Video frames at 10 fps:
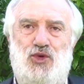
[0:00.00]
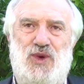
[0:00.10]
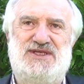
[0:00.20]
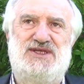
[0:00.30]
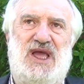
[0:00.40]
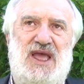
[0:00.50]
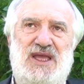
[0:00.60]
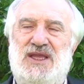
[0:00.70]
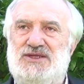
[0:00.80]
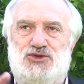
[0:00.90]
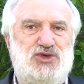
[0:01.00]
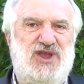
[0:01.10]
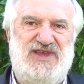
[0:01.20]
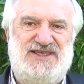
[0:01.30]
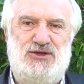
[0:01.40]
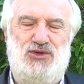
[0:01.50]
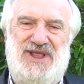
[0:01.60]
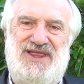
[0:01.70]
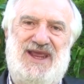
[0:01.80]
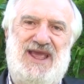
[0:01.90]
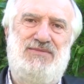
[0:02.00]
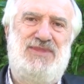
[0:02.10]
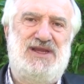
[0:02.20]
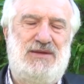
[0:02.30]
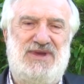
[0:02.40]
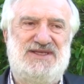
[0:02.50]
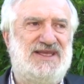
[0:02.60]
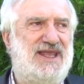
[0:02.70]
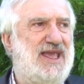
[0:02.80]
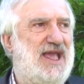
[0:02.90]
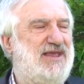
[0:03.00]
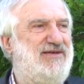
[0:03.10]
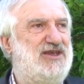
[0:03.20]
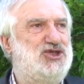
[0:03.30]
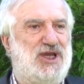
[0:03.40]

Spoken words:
because of the huge damages they had.